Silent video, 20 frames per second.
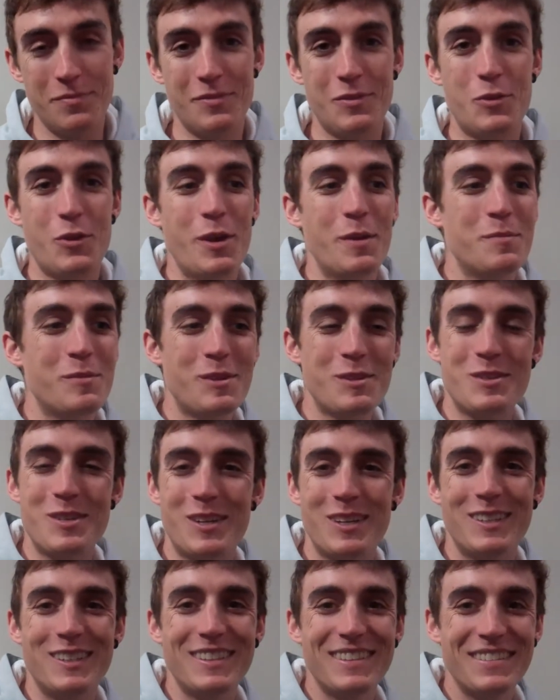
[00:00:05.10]
Grape nuts
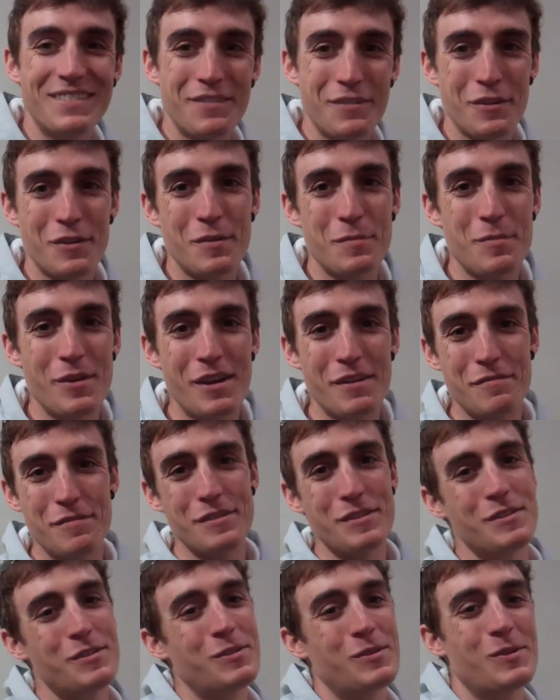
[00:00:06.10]
are good for
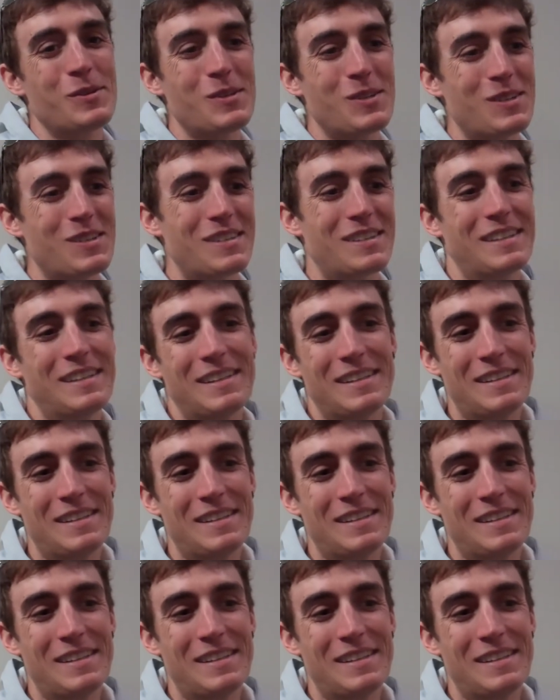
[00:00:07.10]
breakfast or